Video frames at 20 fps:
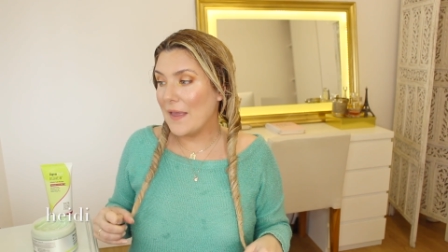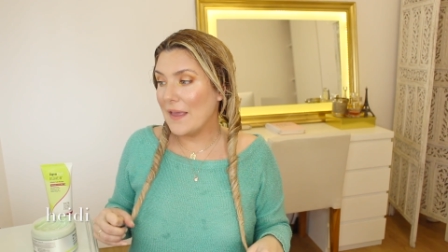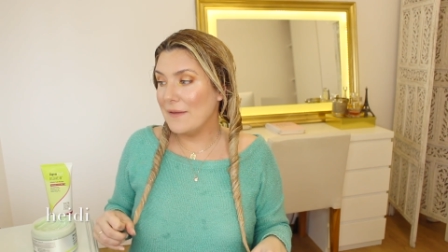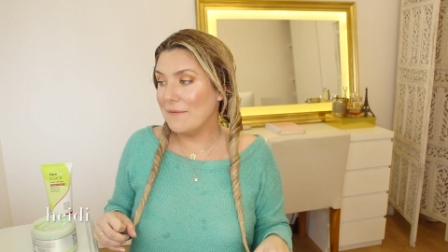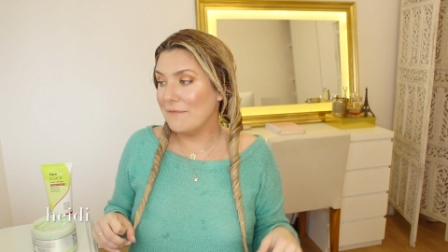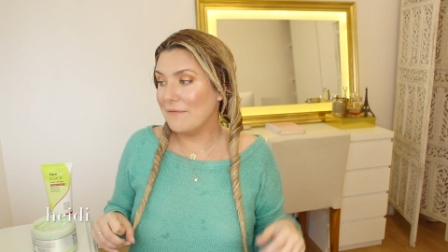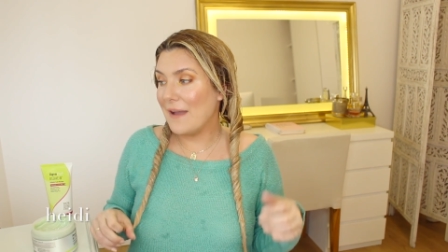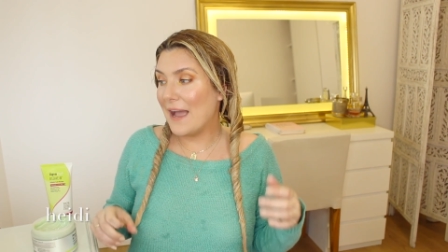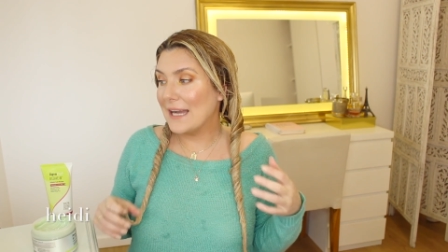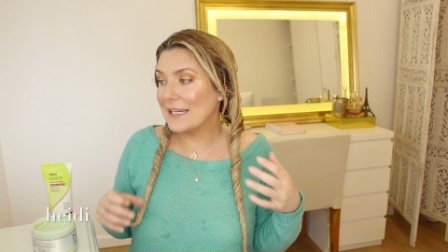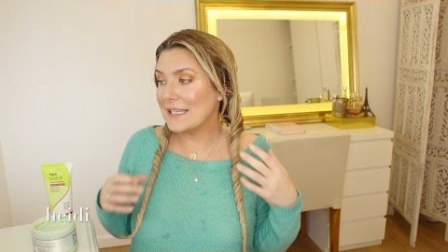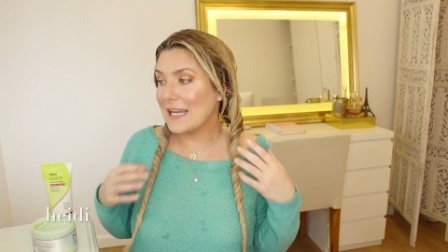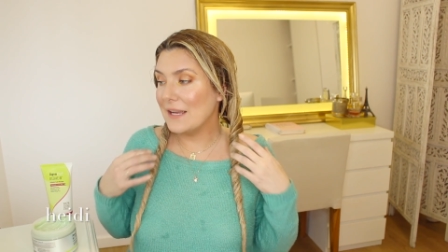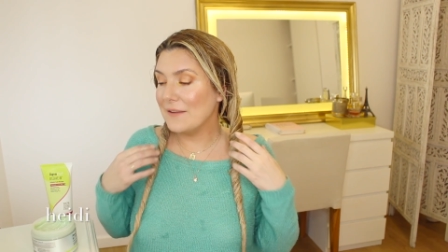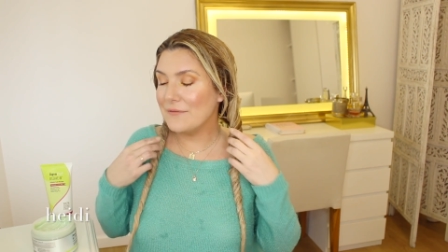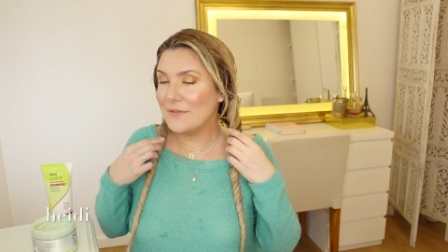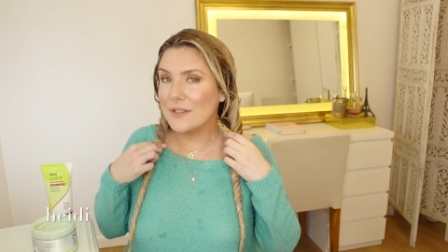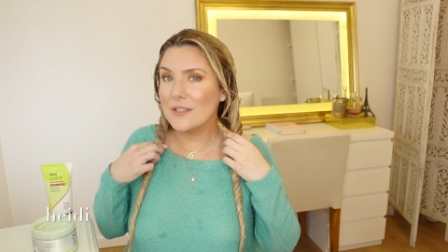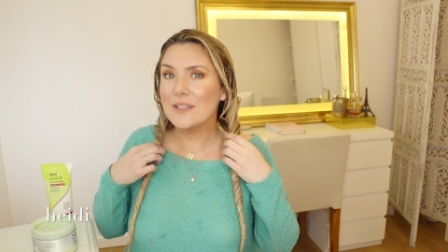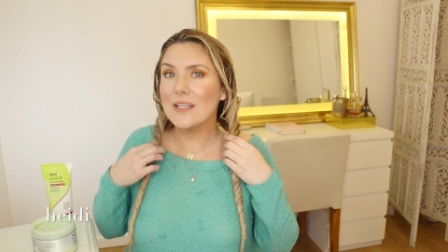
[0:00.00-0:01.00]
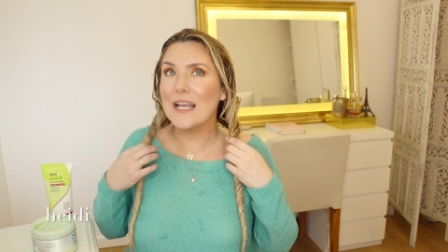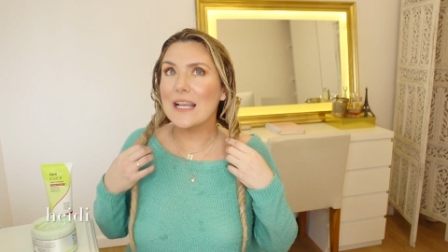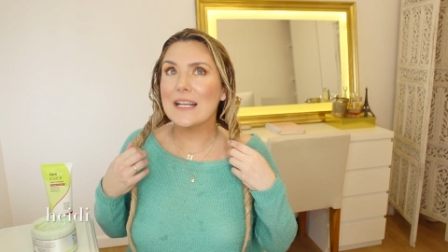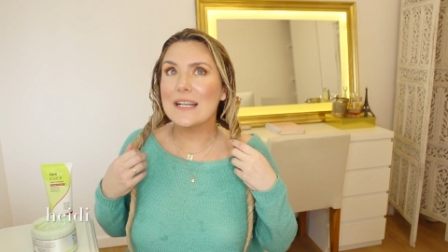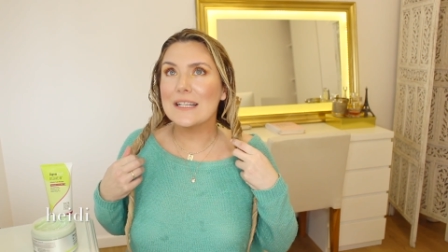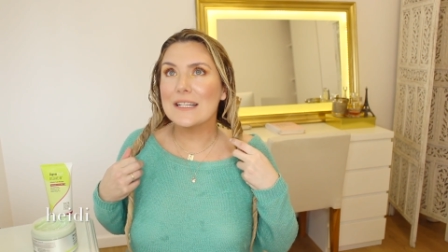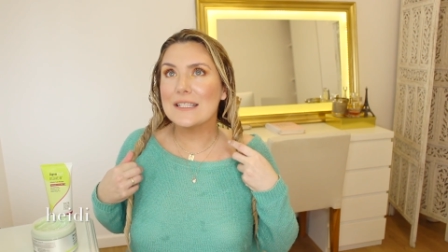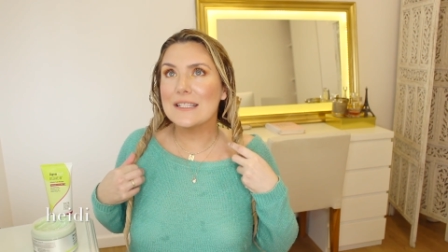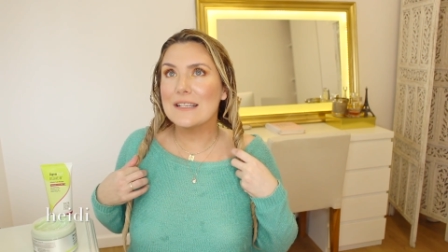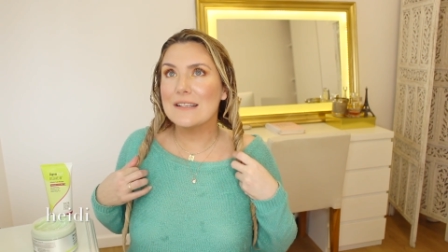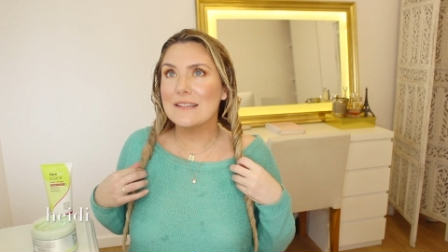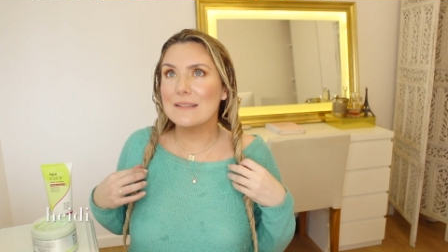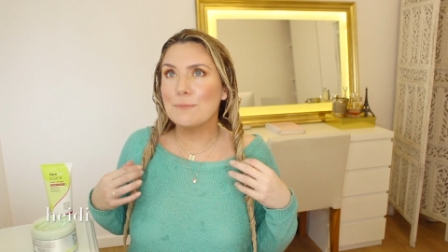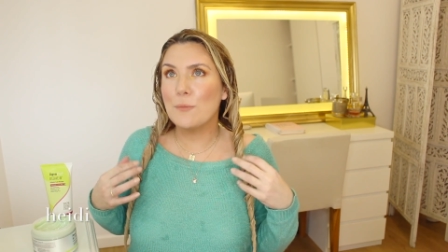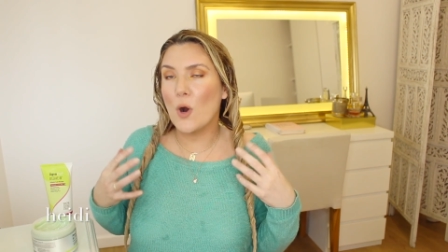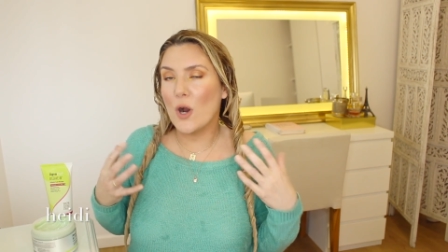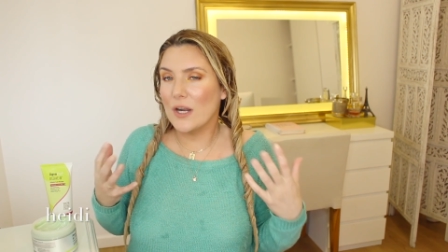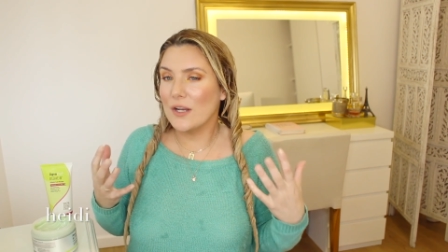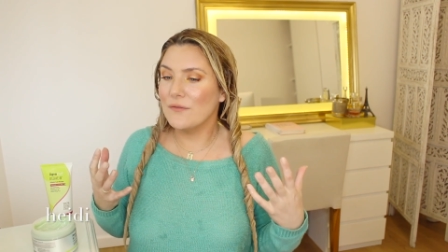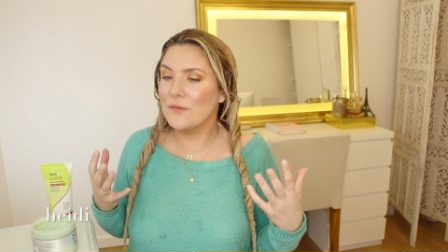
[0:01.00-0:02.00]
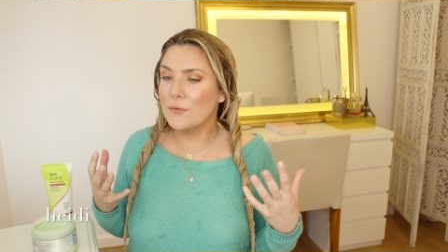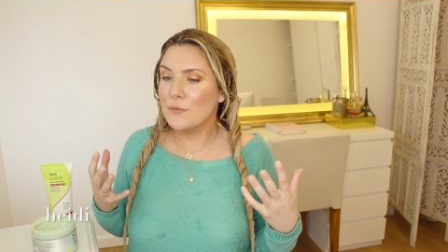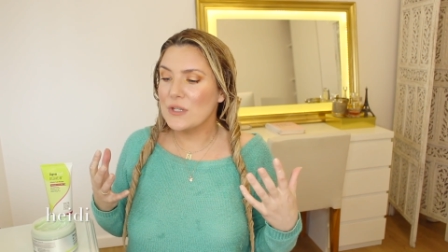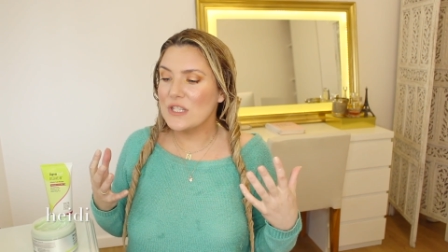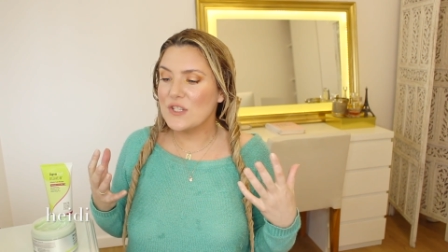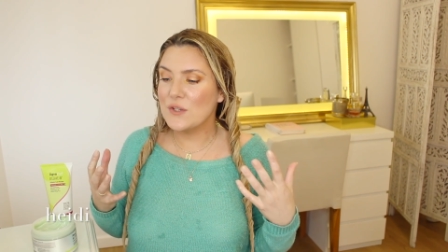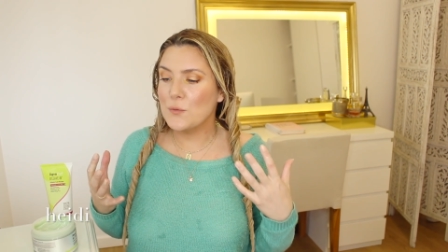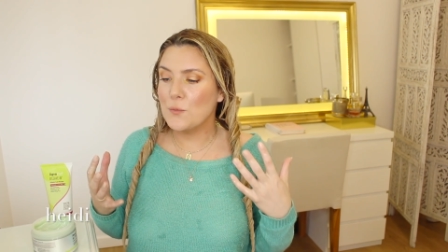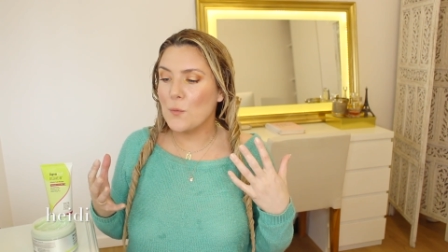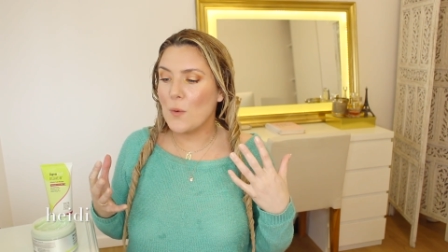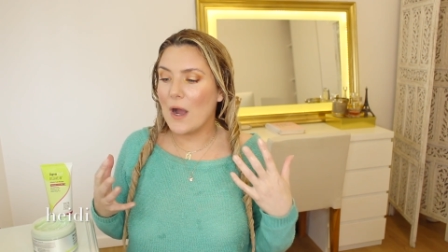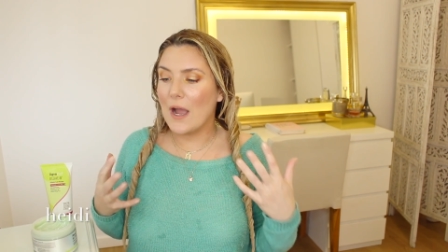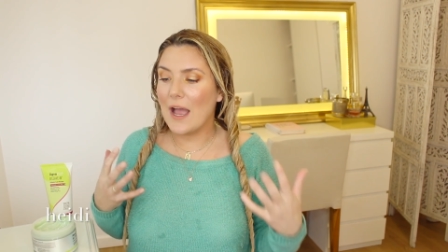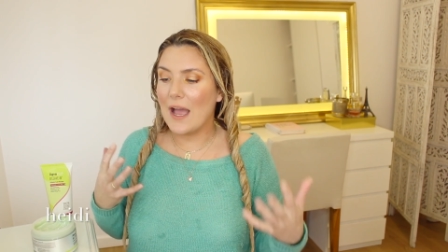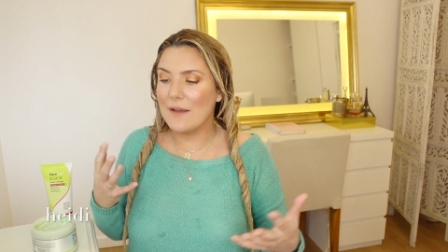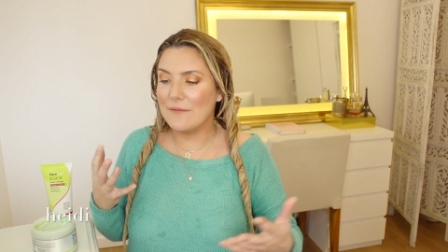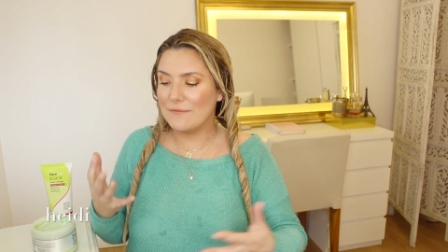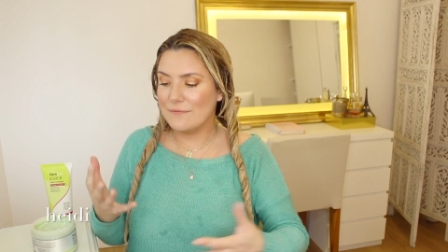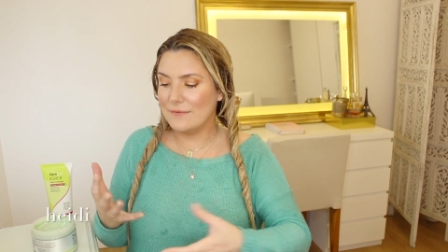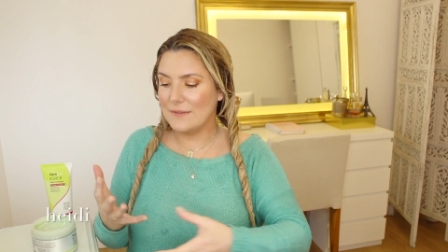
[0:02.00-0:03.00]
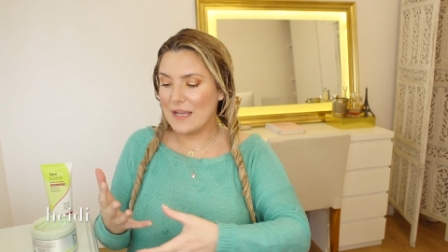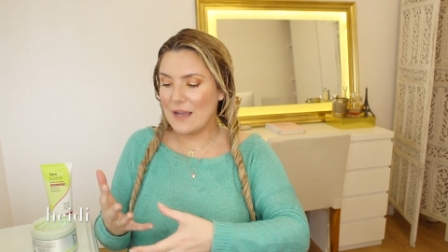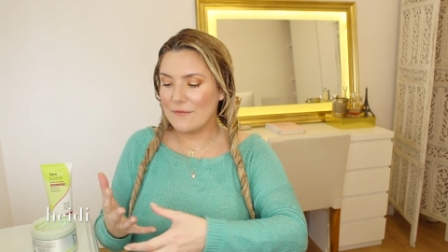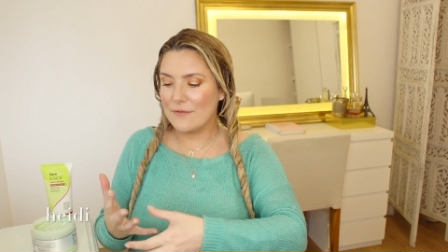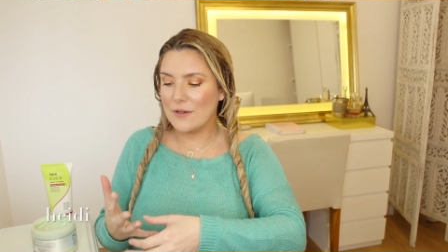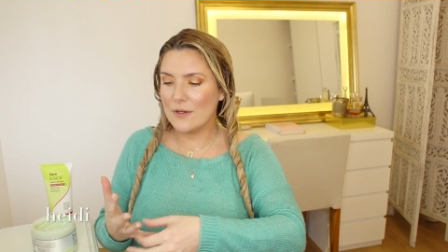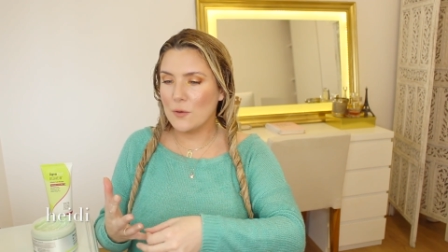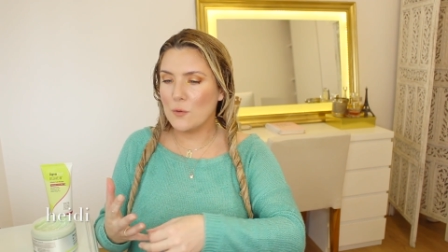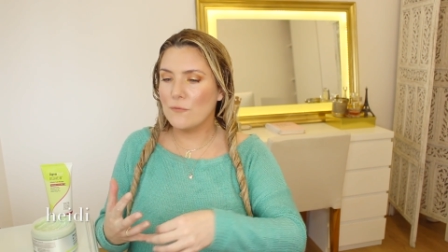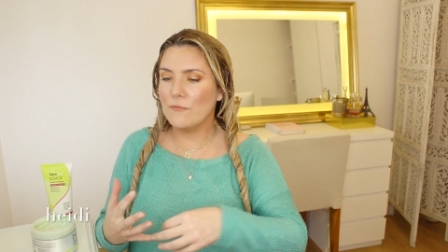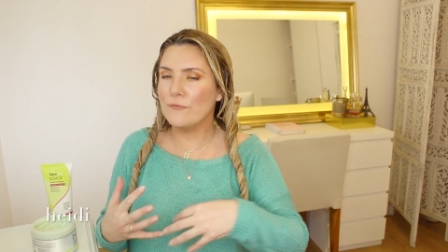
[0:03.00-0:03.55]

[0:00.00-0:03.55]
In fact, I feel like part of the reason why I've never